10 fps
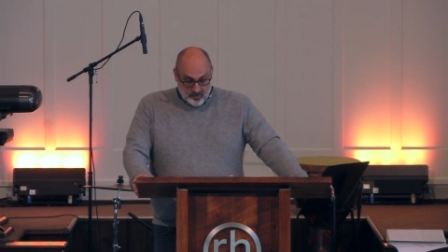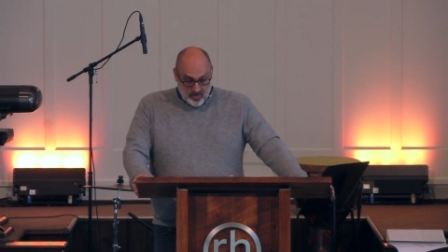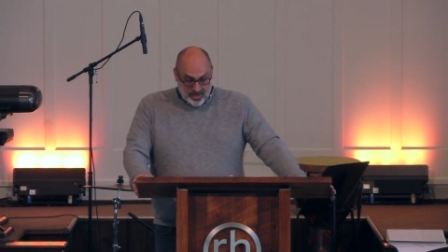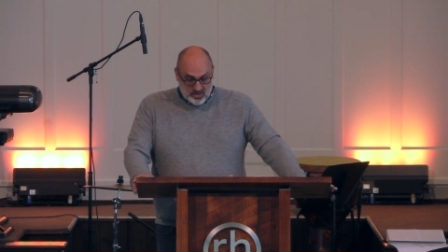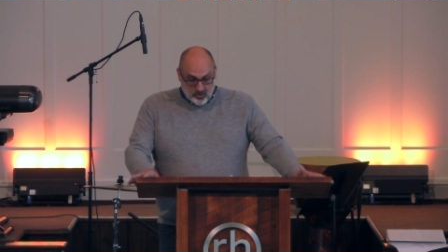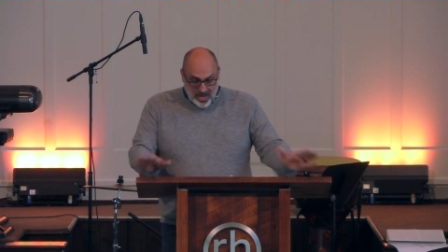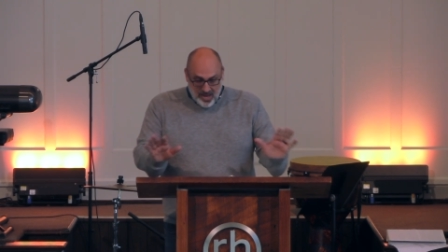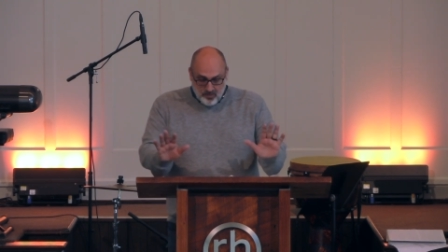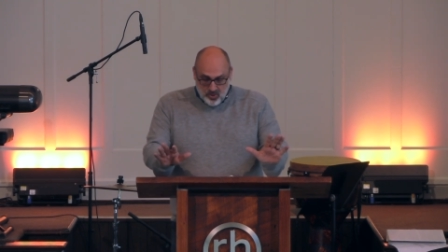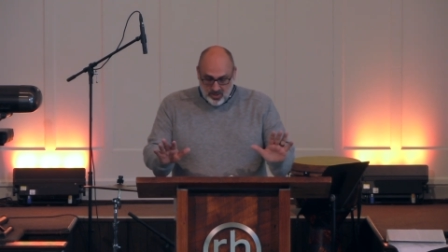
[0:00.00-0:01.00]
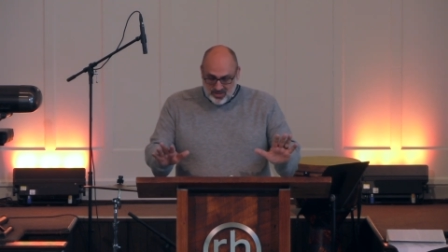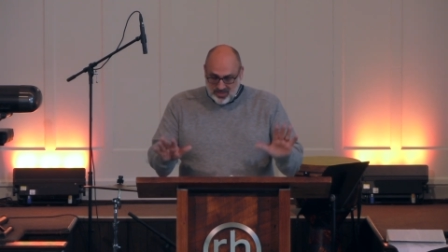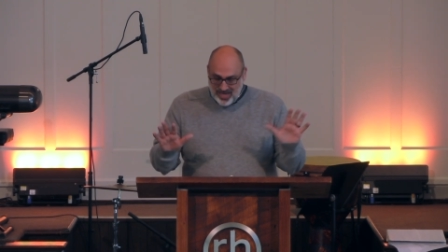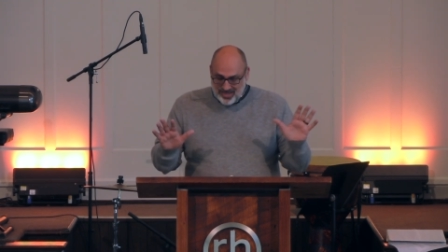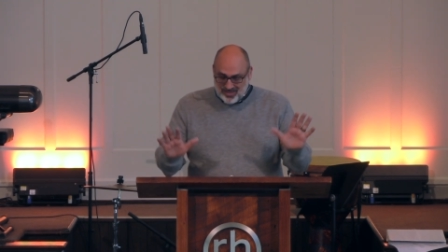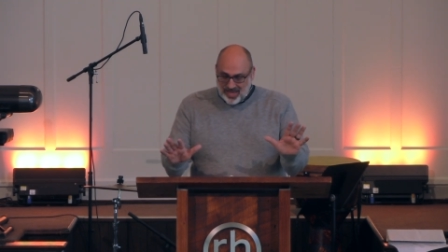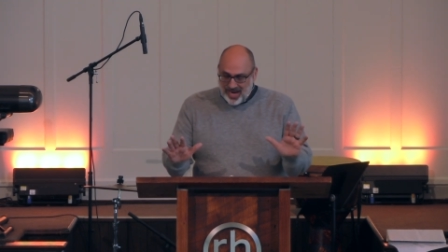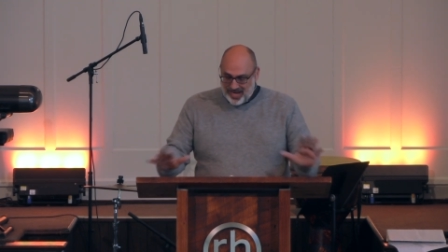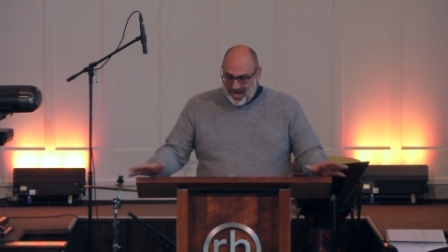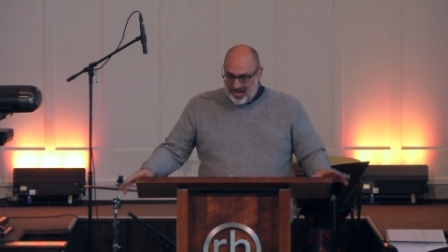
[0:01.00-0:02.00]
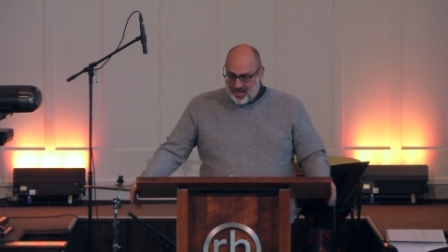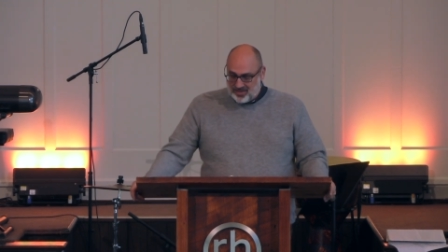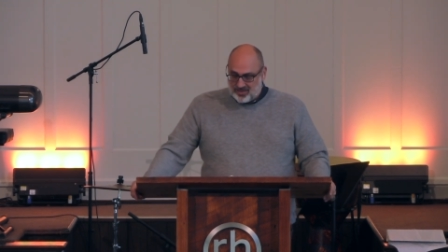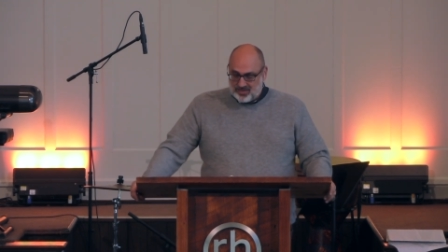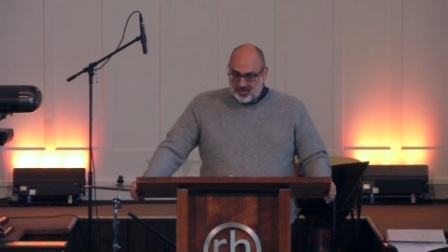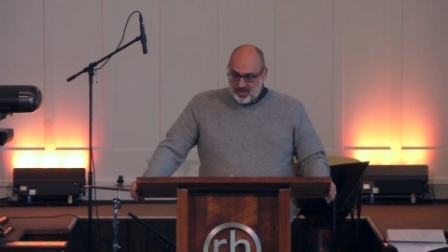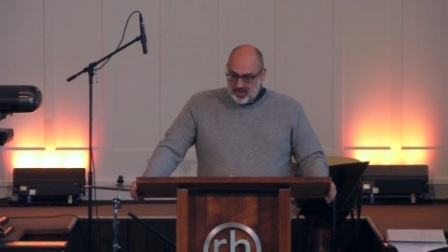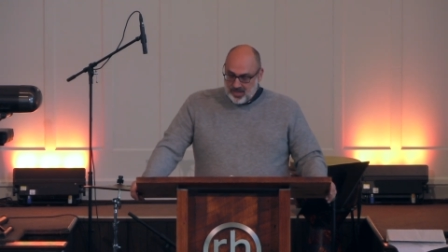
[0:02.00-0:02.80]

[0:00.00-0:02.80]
And so God puts his light in us.